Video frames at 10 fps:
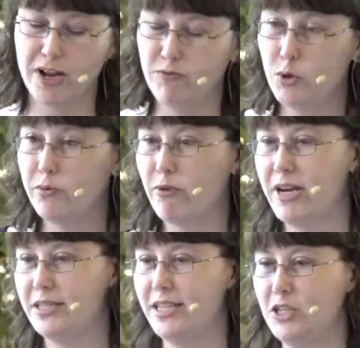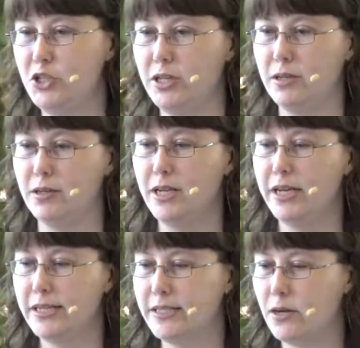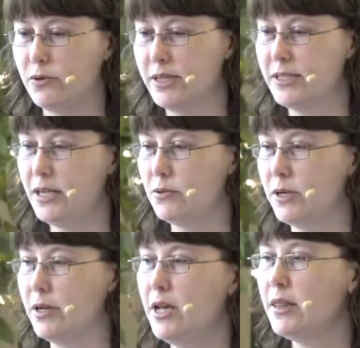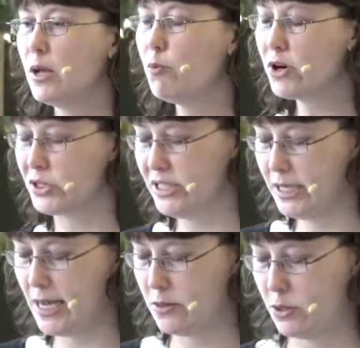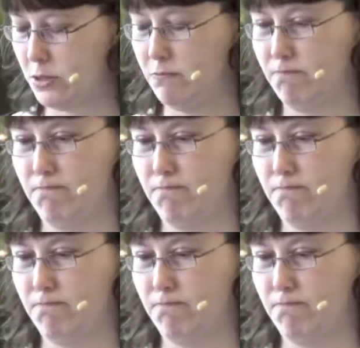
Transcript: right view and right intention, etc., etc. They work together.